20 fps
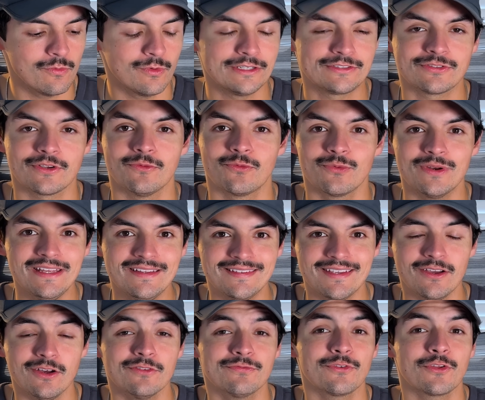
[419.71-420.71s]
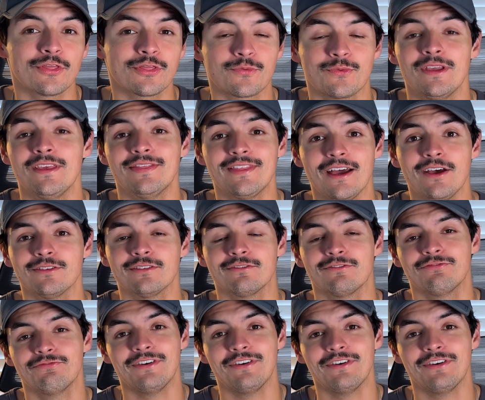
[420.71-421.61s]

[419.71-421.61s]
which retailed for three thousand